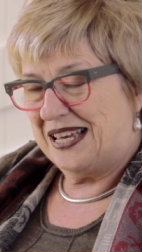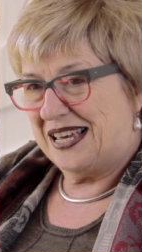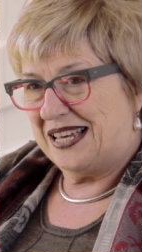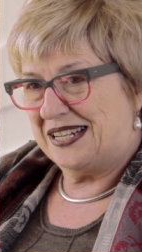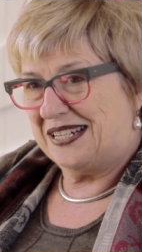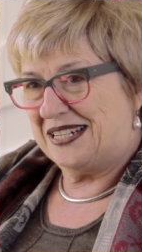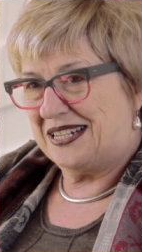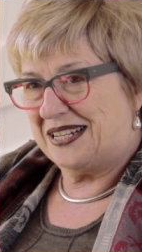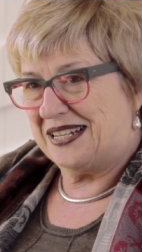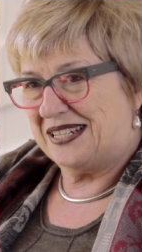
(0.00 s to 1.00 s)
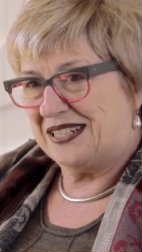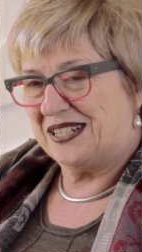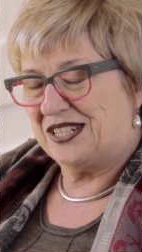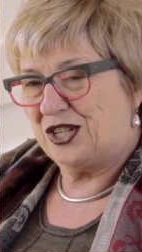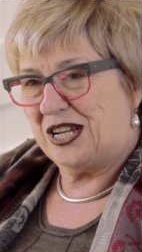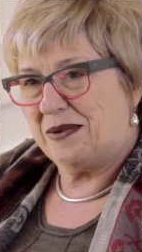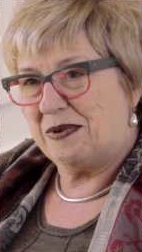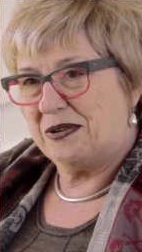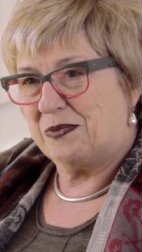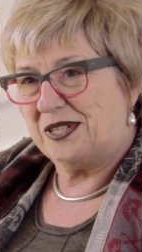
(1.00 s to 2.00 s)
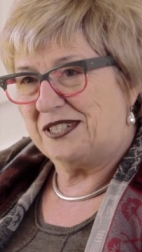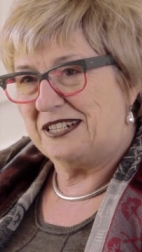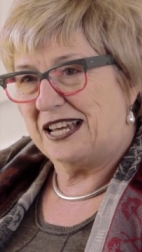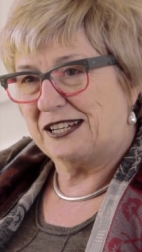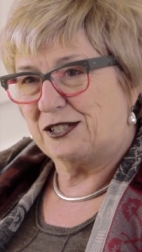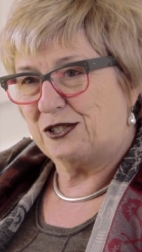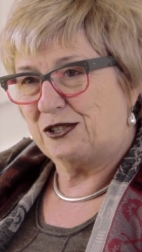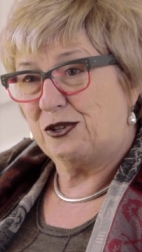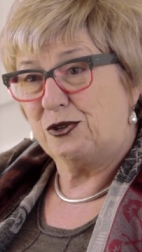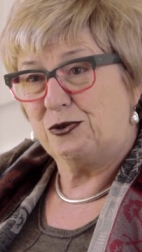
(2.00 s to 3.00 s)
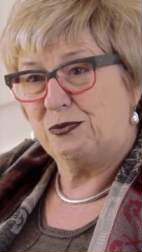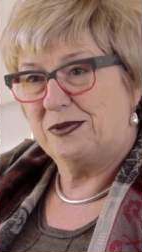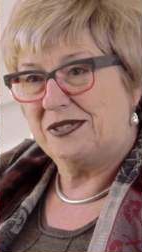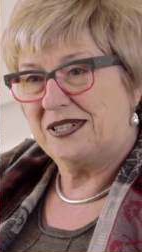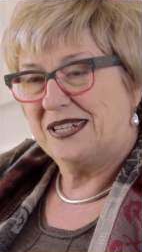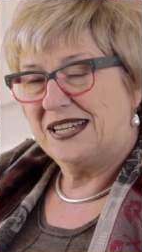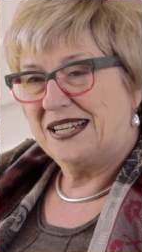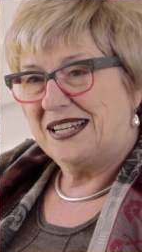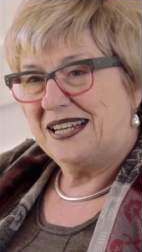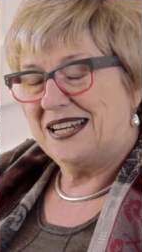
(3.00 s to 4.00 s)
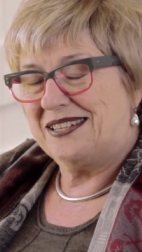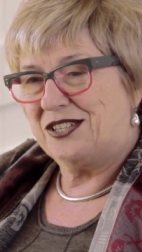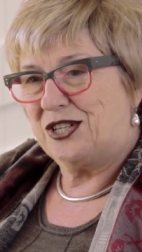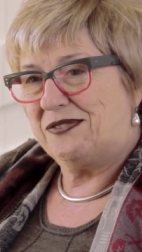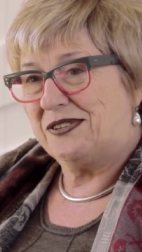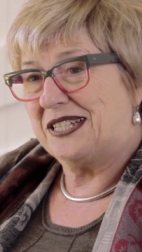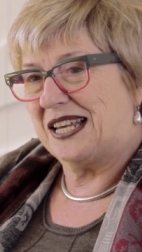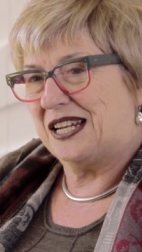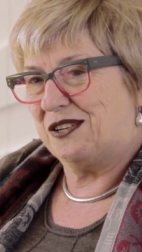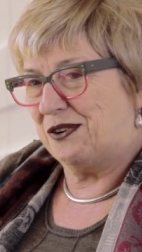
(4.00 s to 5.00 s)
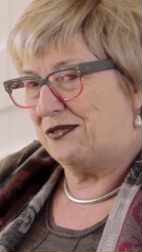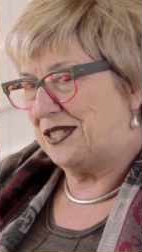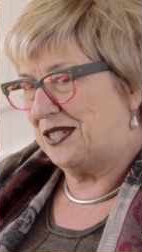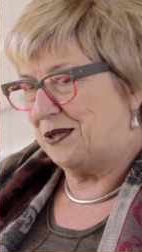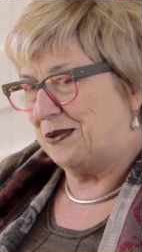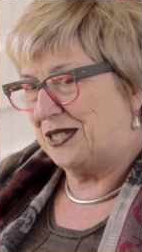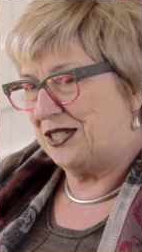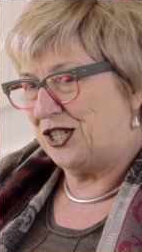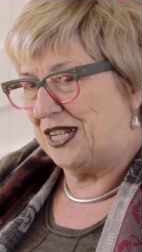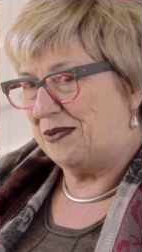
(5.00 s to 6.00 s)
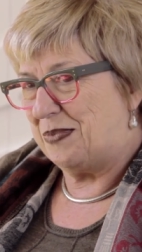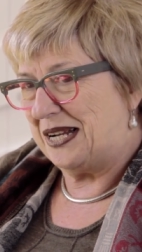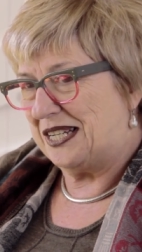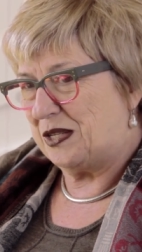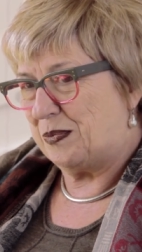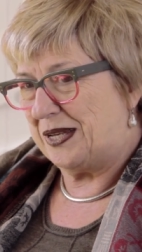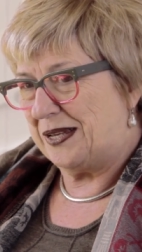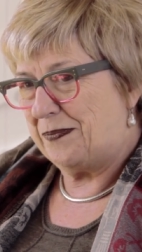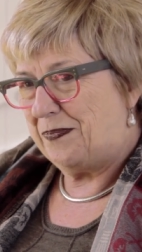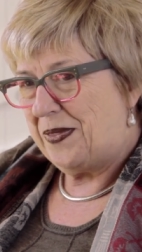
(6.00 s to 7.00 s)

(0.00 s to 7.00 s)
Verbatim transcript: And uh, the chairman was Nugget Coombs, and the chief executive officer was Jean Battersby.